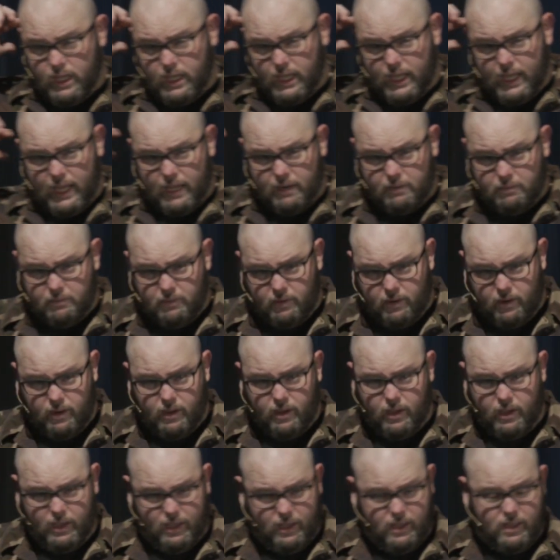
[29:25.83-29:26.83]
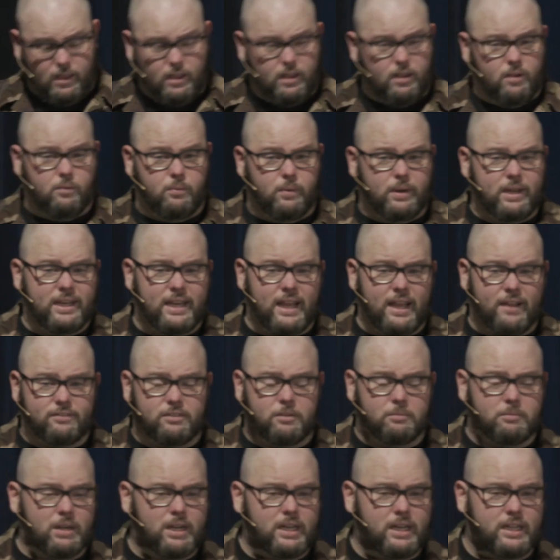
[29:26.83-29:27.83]
And we didn't have the
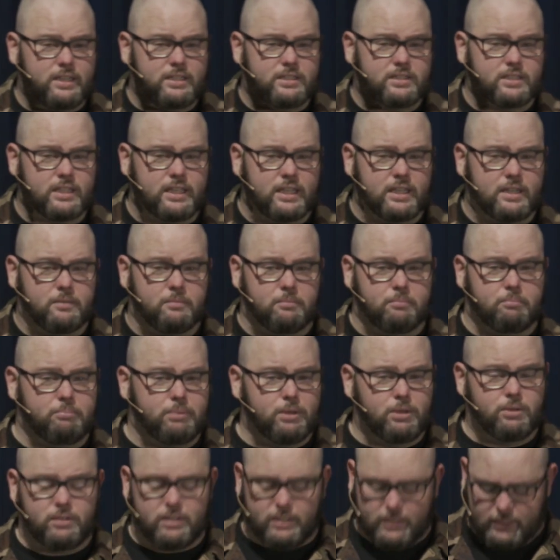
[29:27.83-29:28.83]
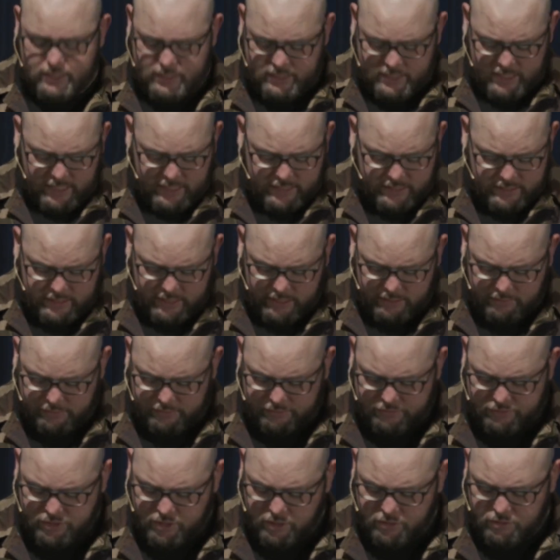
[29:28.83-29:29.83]
money to get building designs like we've
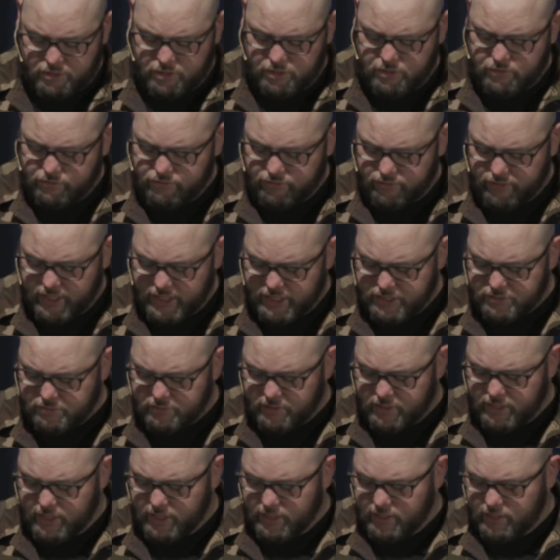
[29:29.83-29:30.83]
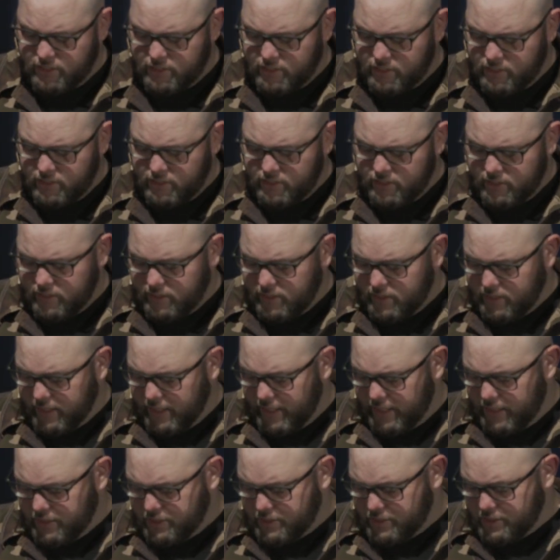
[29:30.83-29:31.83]
shown you for this one. And,
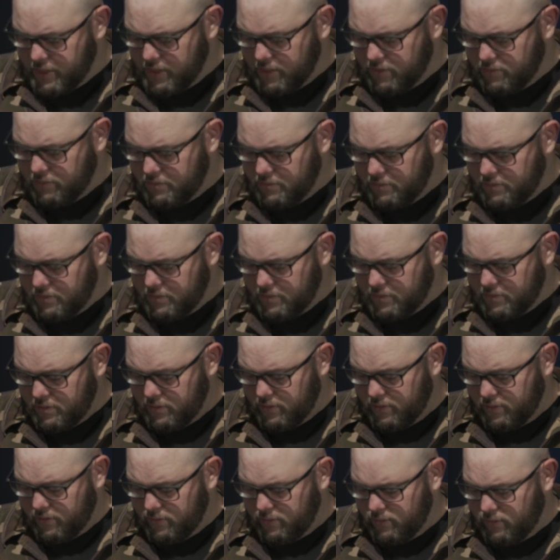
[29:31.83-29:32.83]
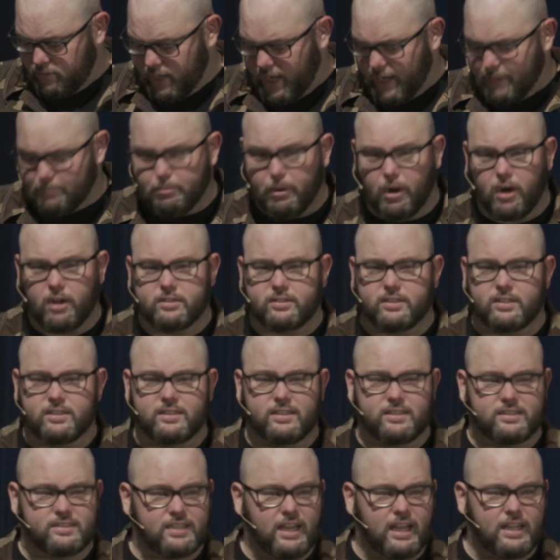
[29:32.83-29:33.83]
and so I bought the
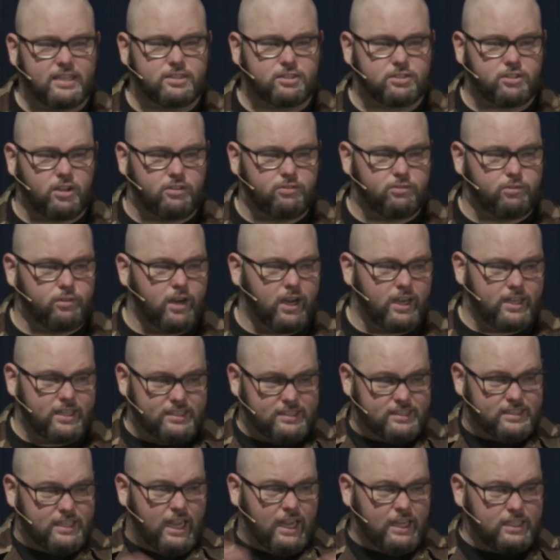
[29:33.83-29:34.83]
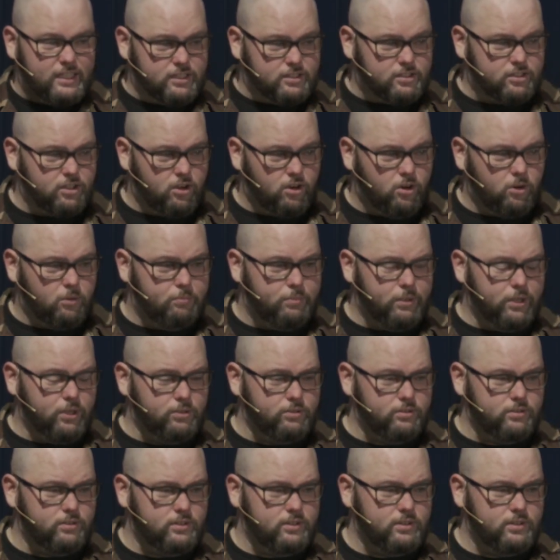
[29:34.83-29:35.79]
design software. I designed us a whole building